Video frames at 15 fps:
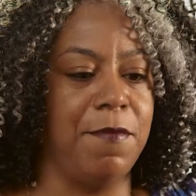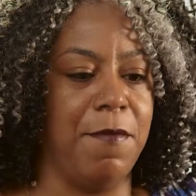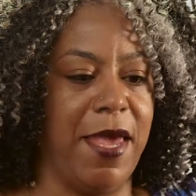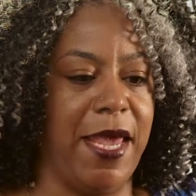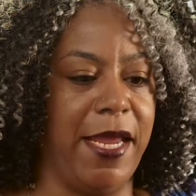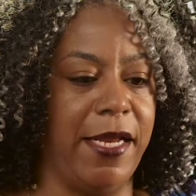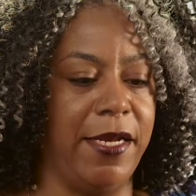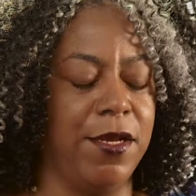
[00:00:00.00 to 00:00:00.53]
in
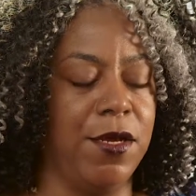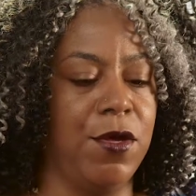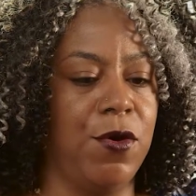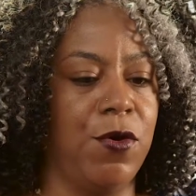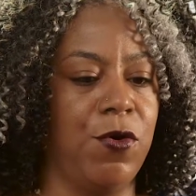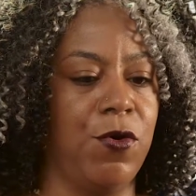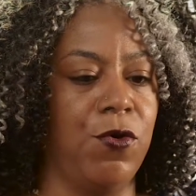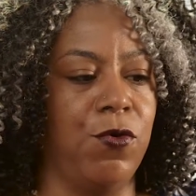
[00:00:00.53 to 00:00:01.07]
Maine
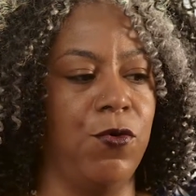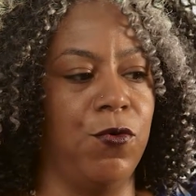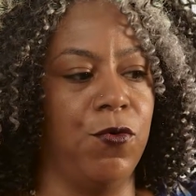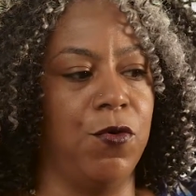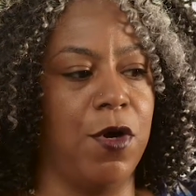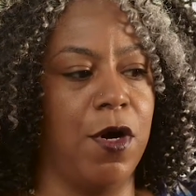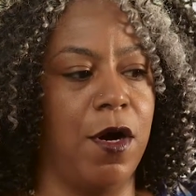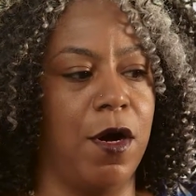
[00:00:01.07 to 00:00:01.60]

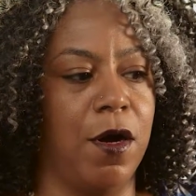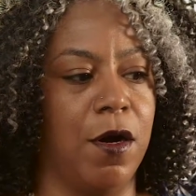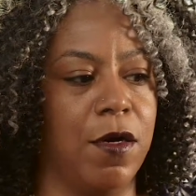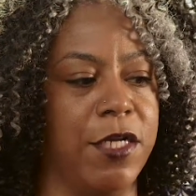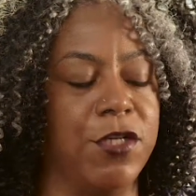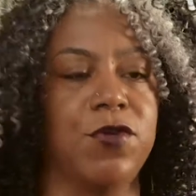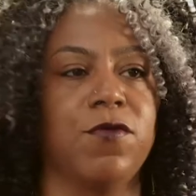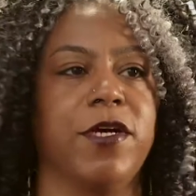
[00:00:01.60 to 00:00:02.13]
who are
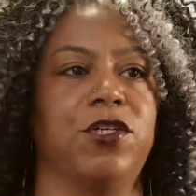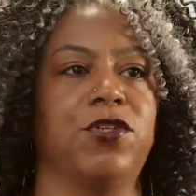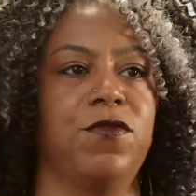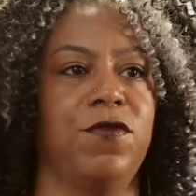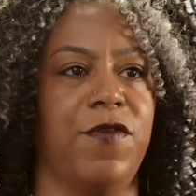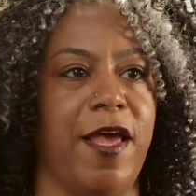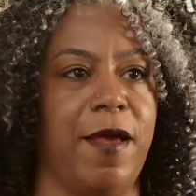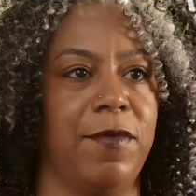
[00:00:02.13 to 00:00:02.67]

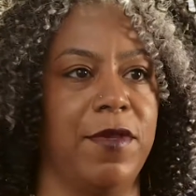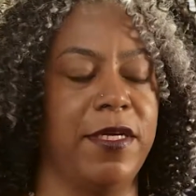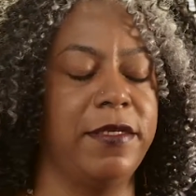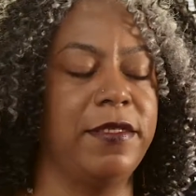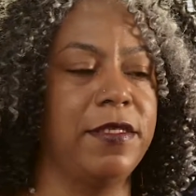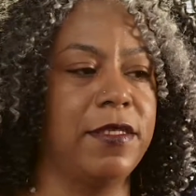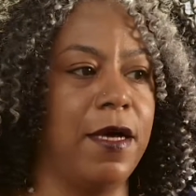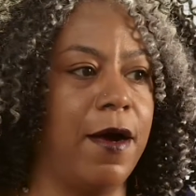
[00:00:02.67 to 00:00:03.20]
interracial families.